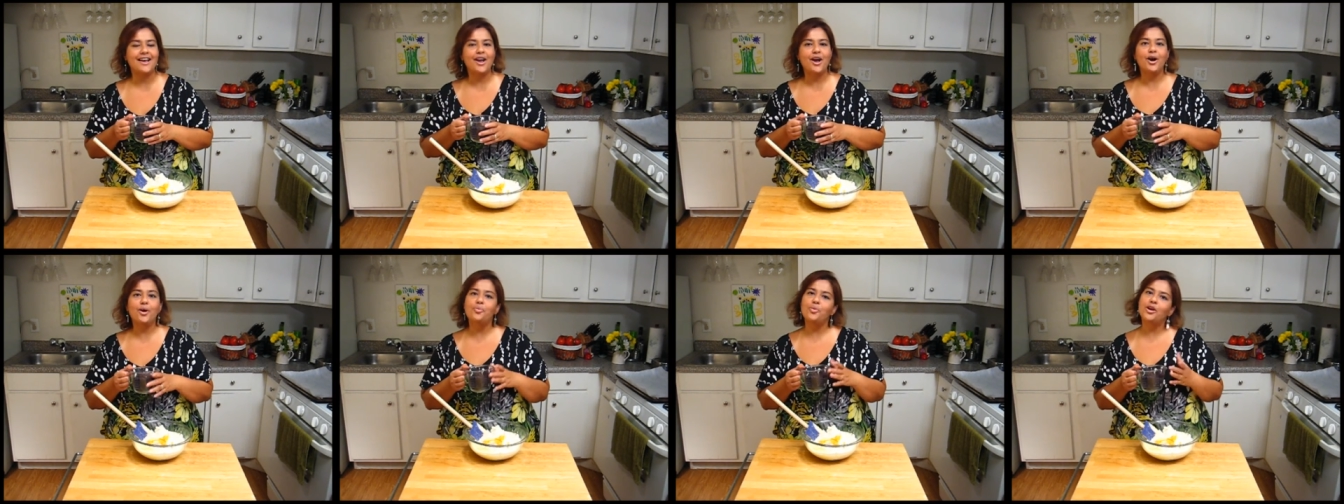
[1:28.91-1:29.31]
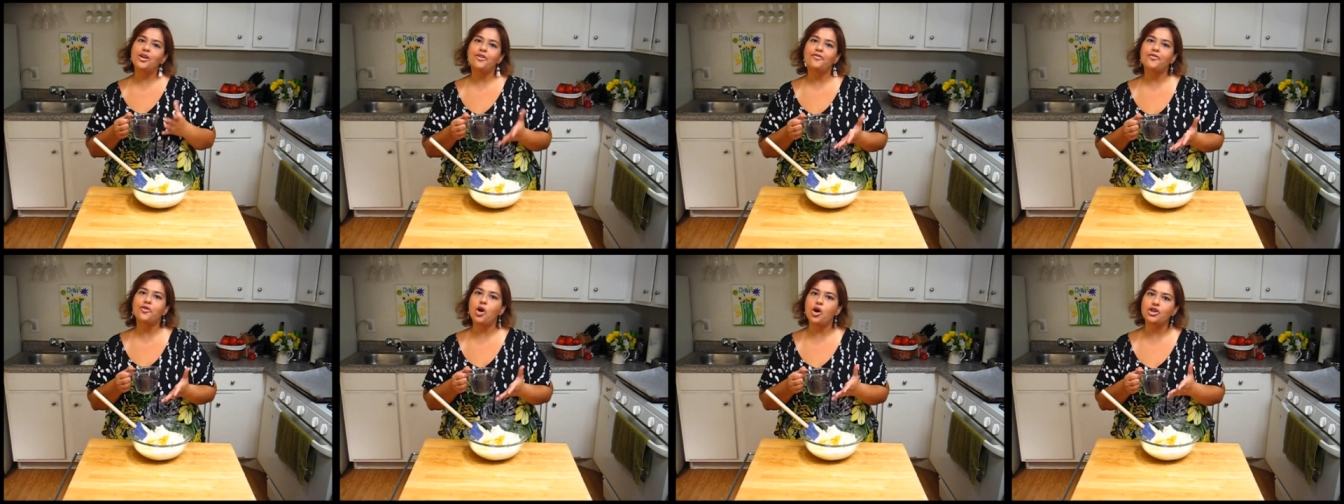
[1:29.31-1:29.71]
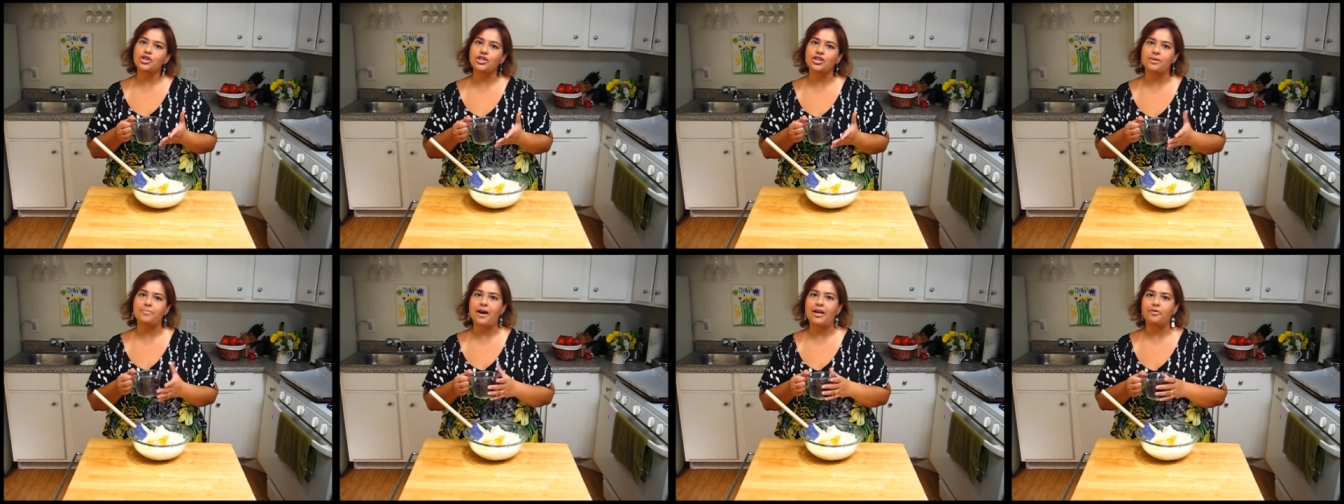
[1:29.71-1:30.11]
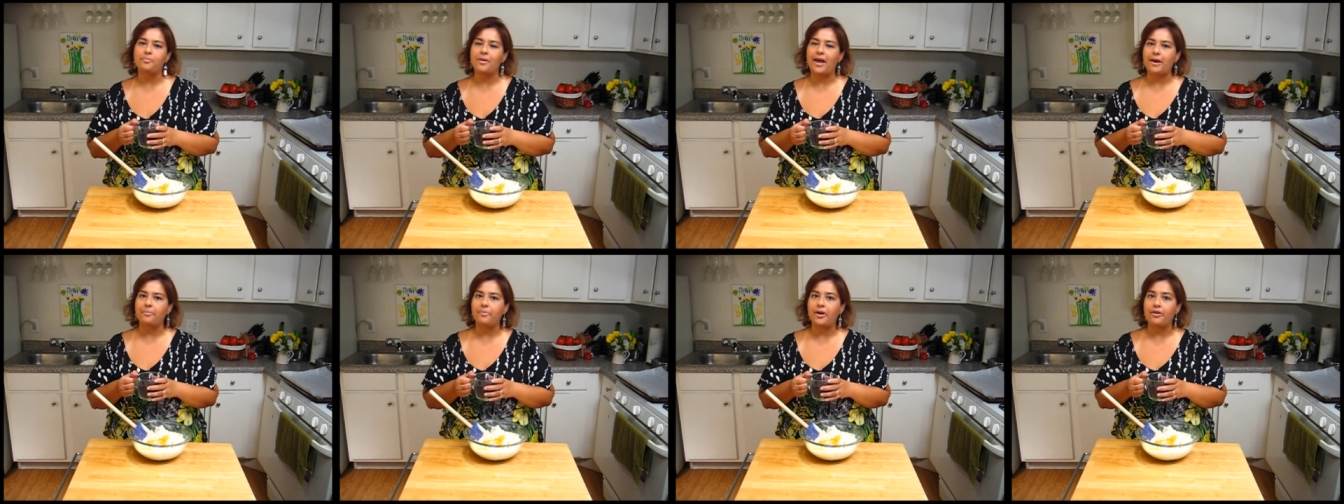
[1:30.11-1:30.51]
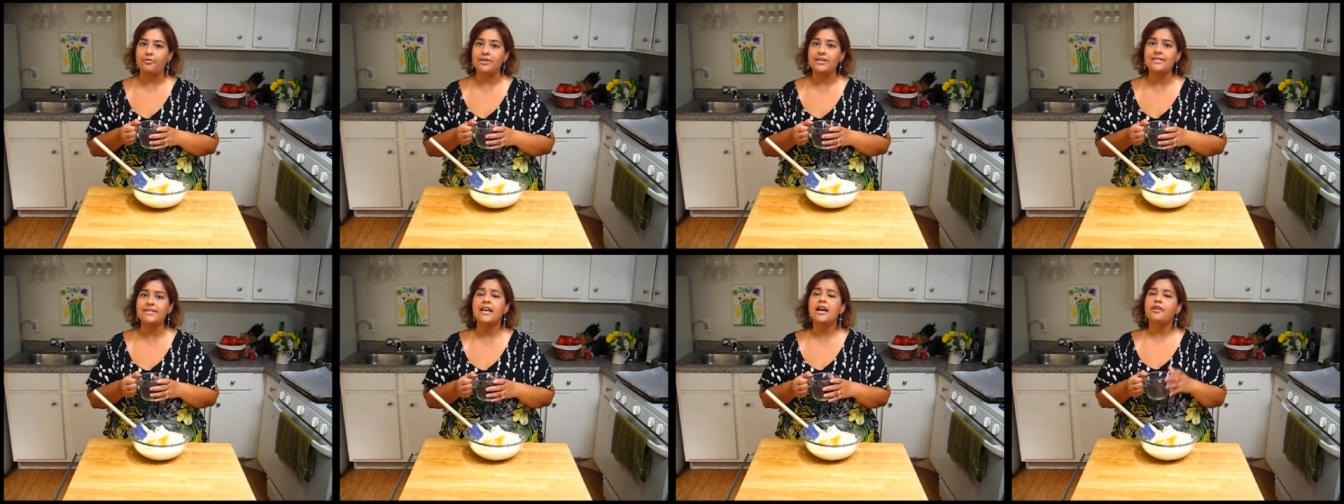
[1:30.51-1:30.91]
A word of caution about the
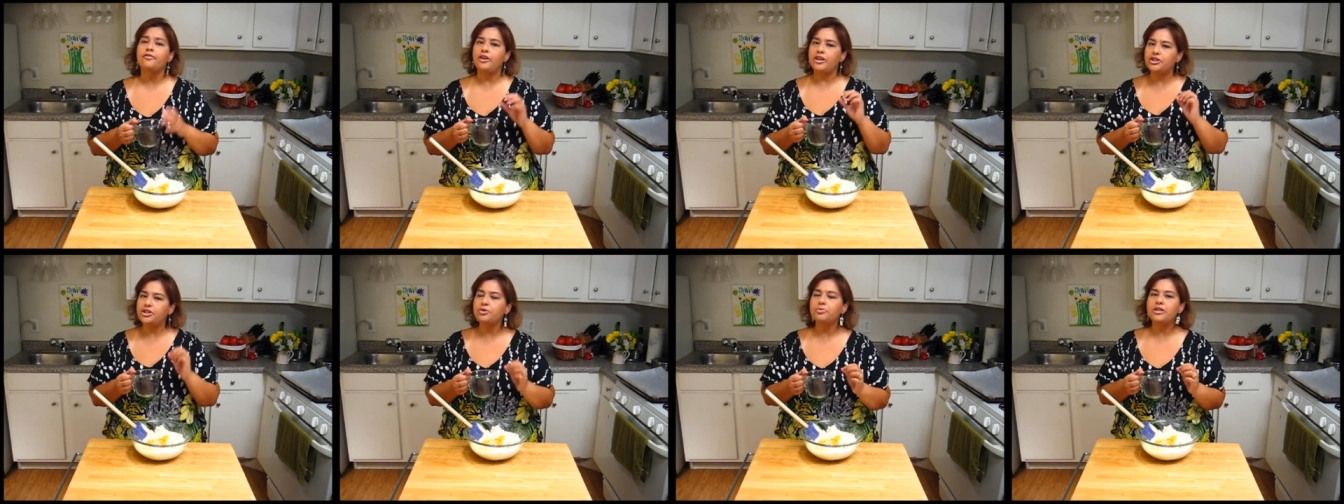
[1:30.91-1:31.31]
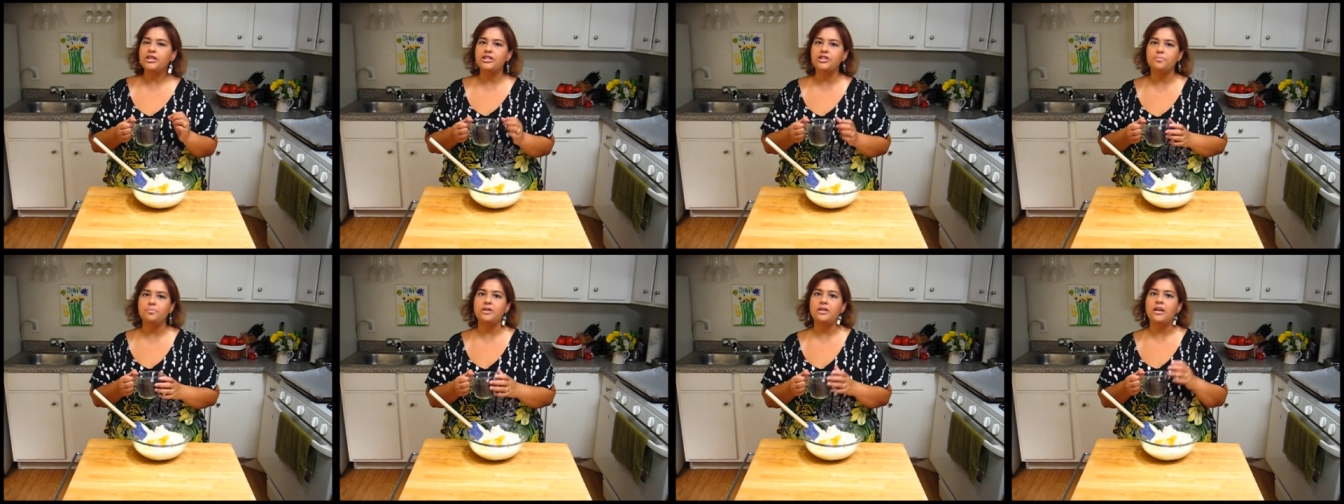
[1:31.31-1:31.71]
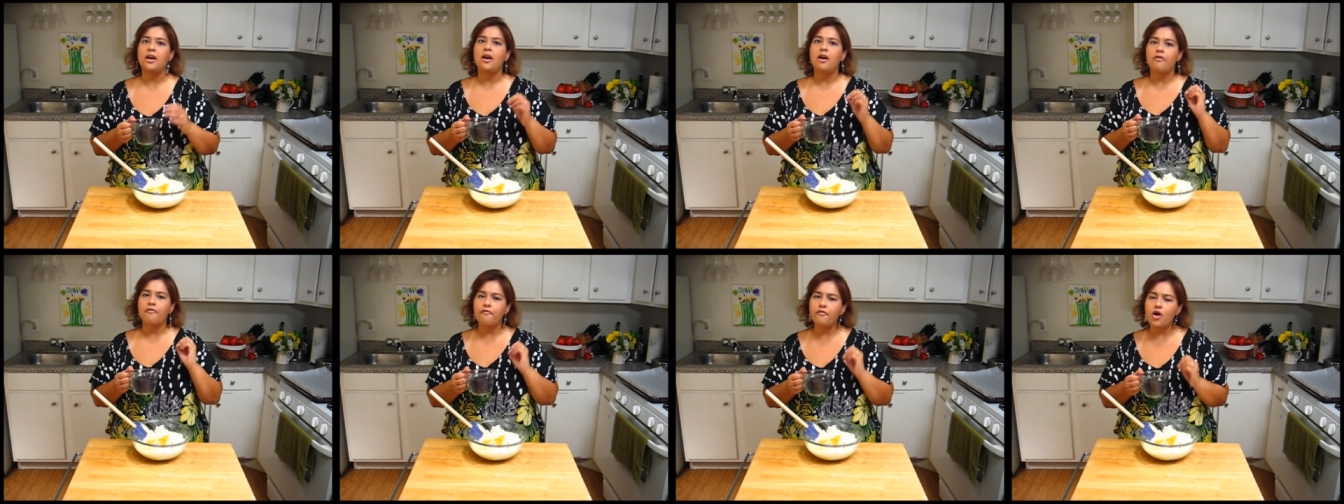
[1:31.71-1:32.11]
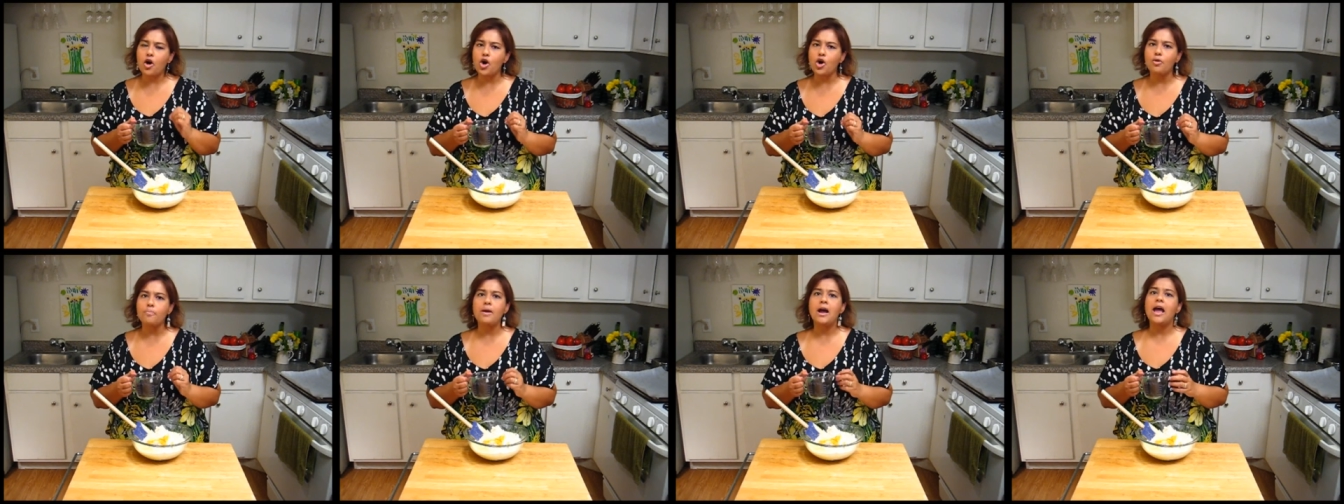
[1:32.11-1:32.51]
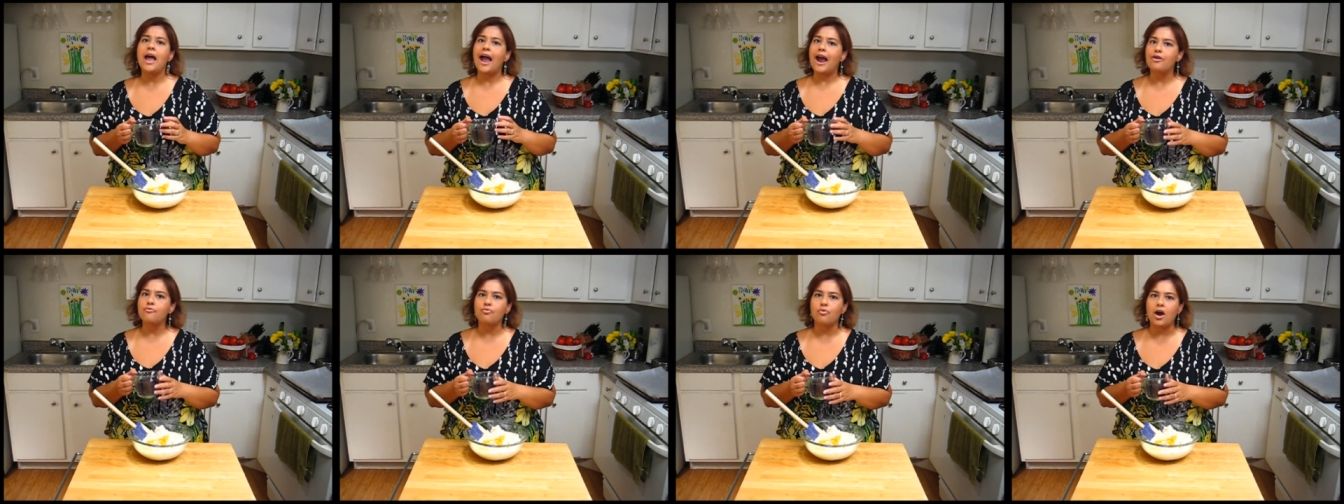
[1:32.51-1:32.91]
blackberries: they do need to be firm
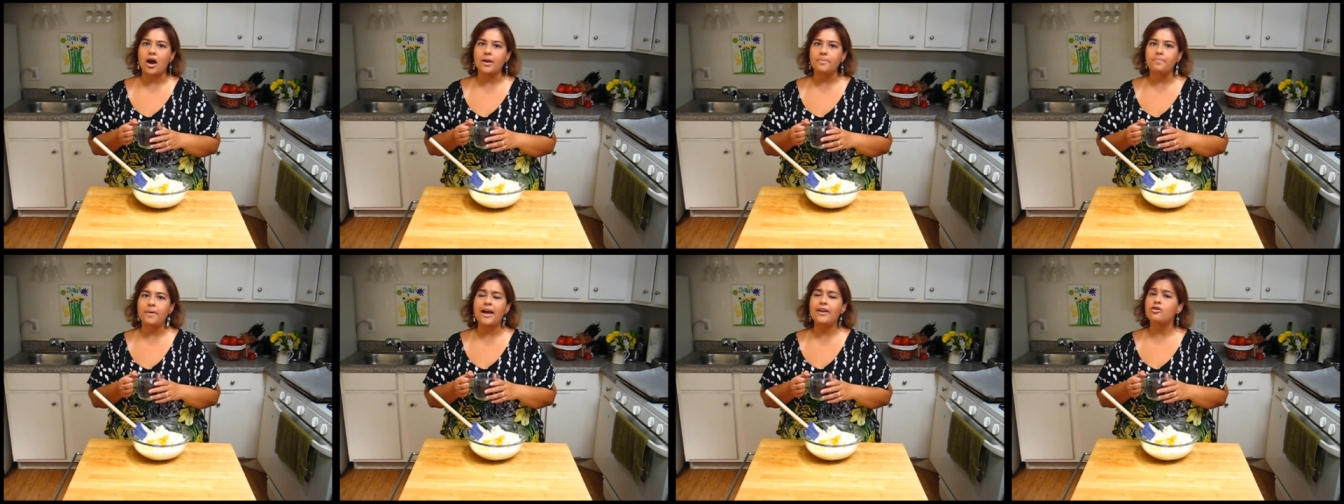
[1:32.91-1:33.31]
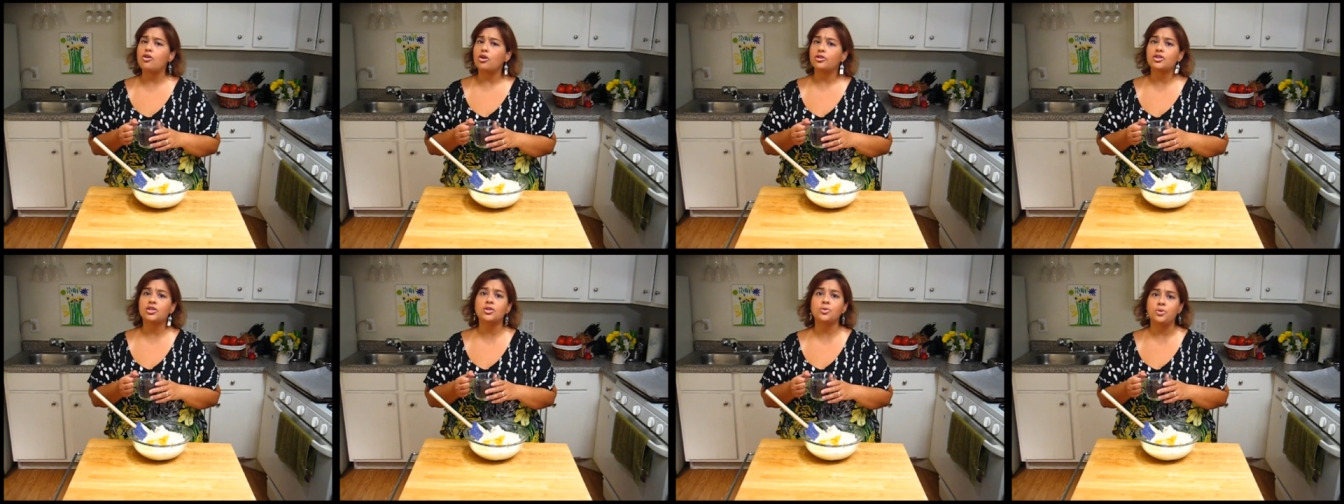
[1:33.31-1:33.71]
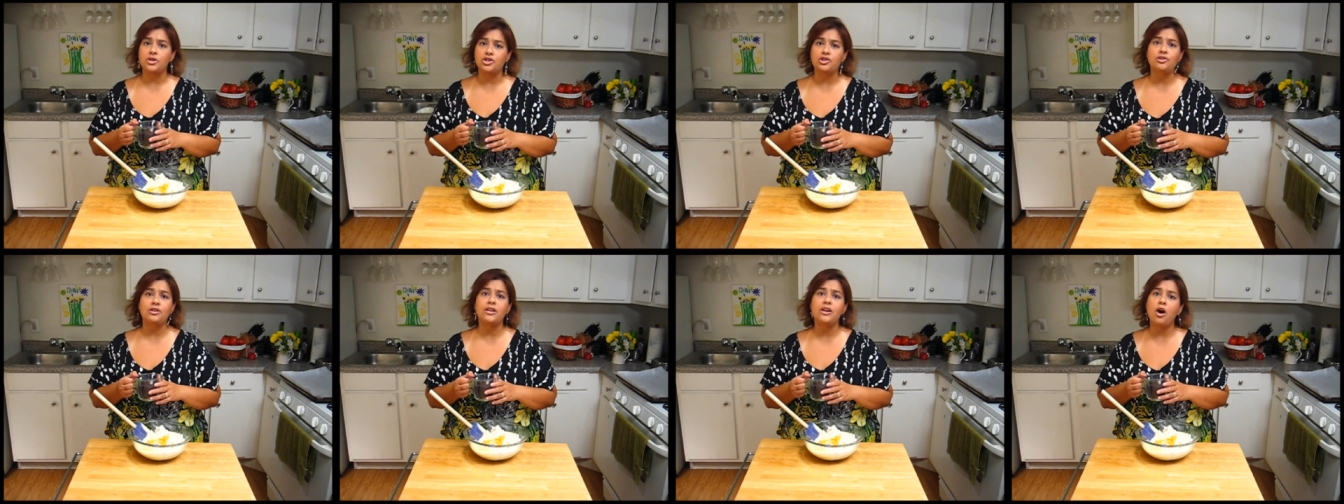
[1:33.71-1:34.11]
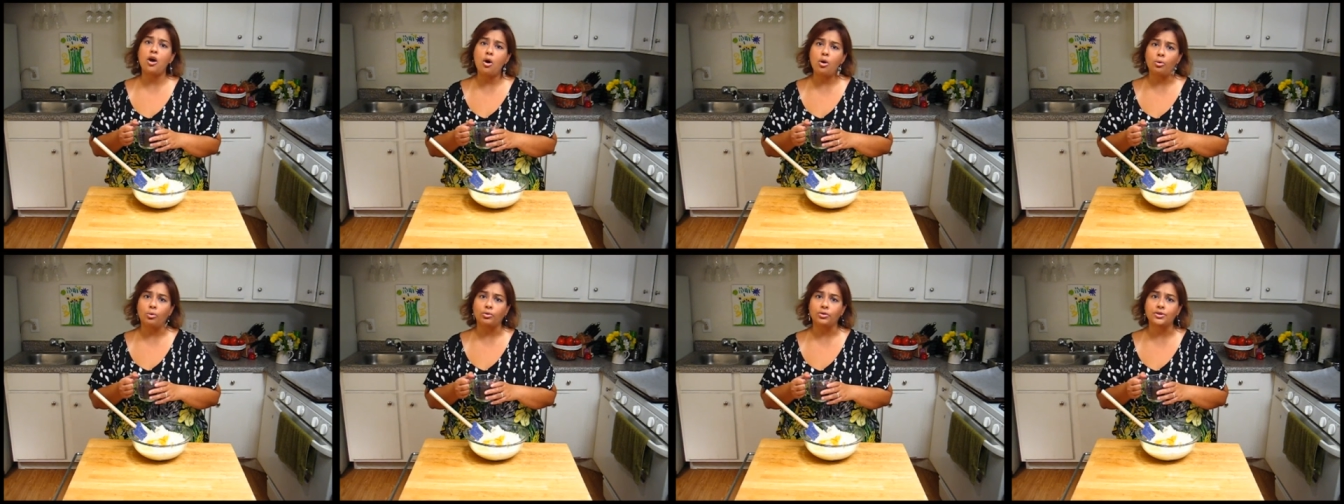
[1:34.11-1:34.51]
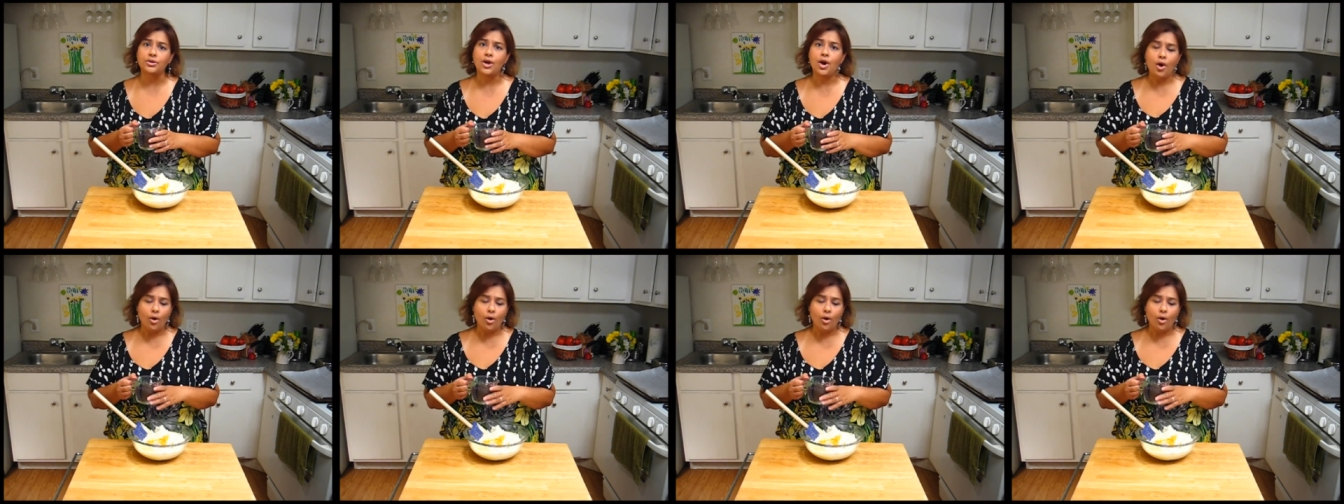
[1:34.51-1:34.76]
and ripe and not squishy and old,